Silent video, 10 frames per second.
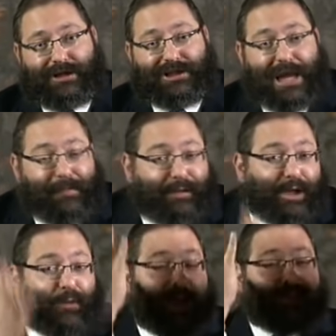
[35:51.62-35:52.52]
Shem
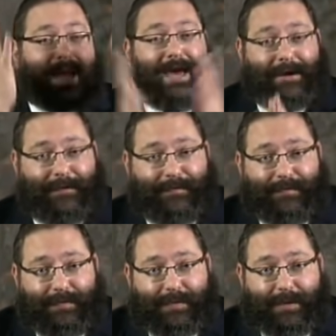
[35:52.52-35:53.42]
was a great man.
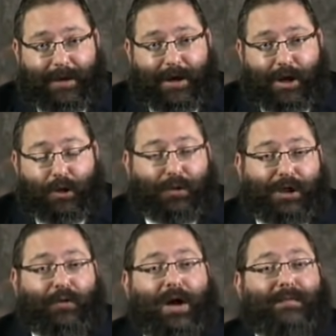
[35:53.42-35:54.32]
There
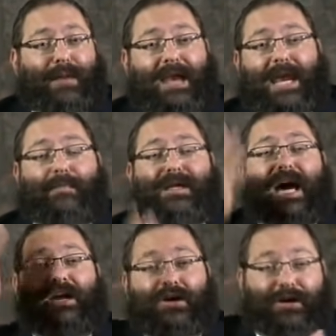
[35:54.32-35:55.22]
was a great man named
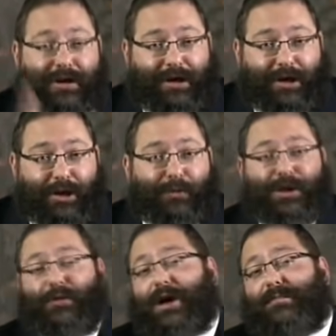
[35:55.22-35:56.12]
Hanoich. There was
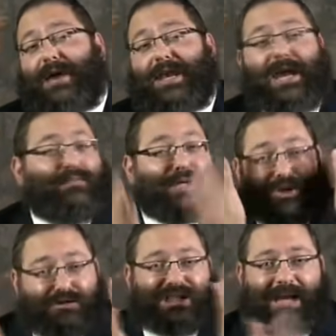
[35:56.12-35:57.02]
a great man named
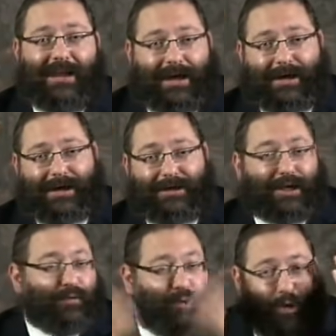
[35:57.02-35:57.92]
Mesushalach.
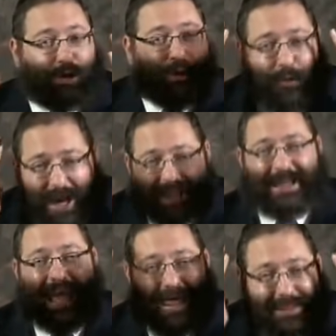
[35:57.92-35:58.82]
These were all
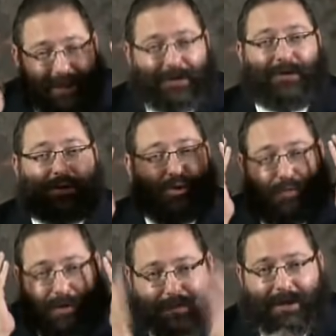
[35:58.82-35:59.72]
great ethical
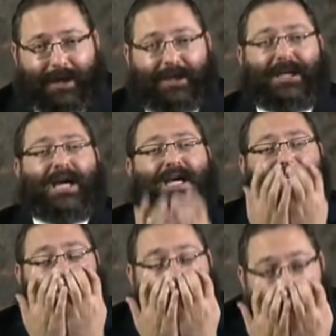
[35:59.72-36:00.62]
human beings,
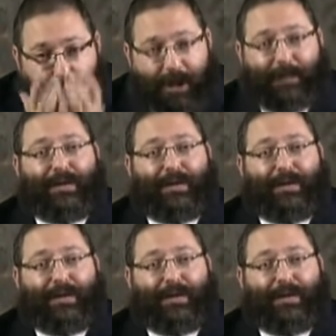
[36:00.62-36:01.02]
holy